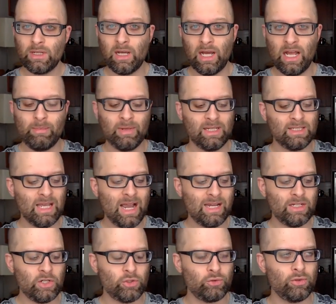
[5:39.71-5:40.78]
I'm excited
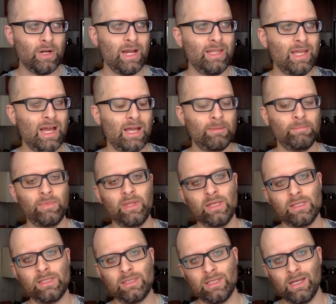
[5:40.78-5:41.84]
to try that
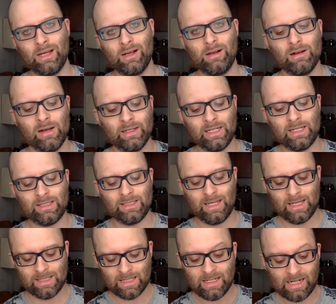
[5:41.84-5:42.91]
this uh, holiday
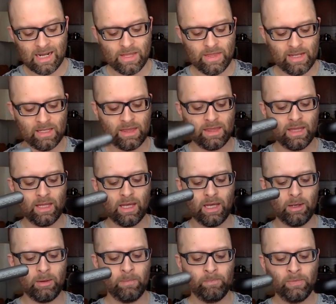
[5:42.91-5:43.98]
season, and I think the